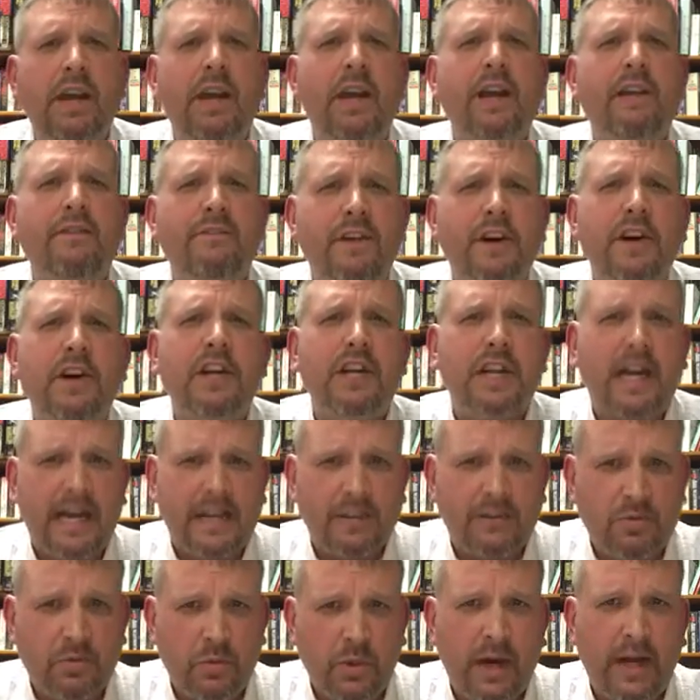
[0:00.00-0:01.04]
in a very
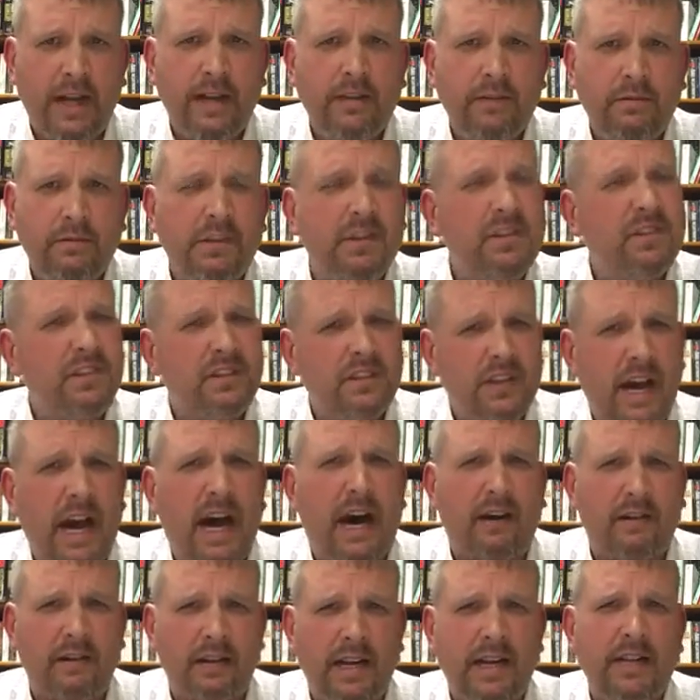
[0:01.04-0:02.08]
nice way, because it's a
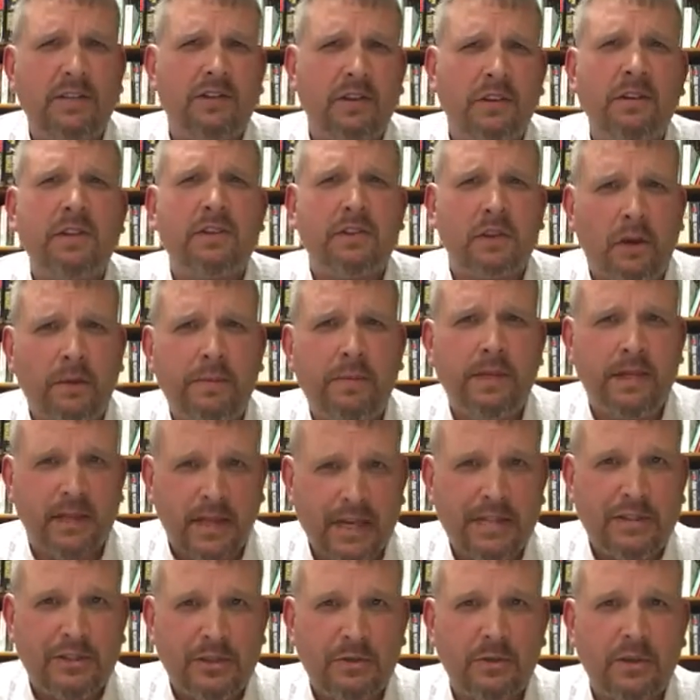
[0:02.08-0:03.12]
holiday, so let's all be
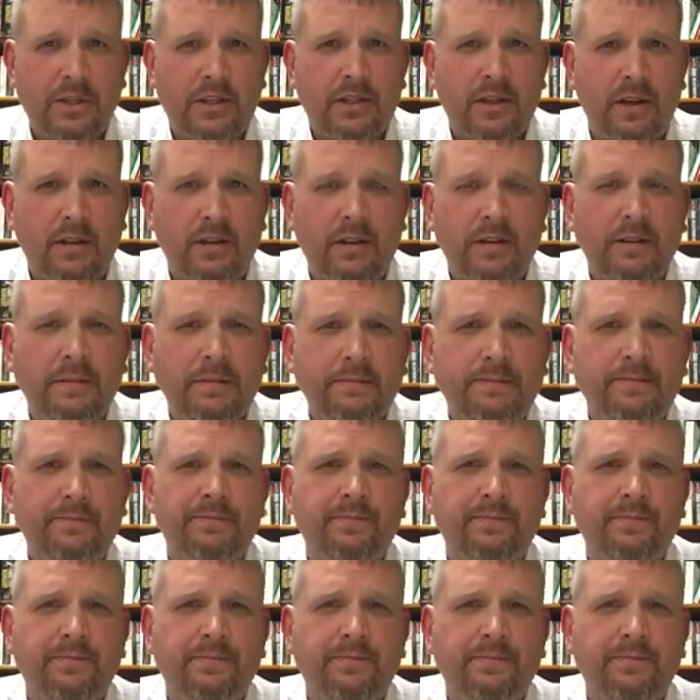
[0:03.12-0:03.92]
nice to each other.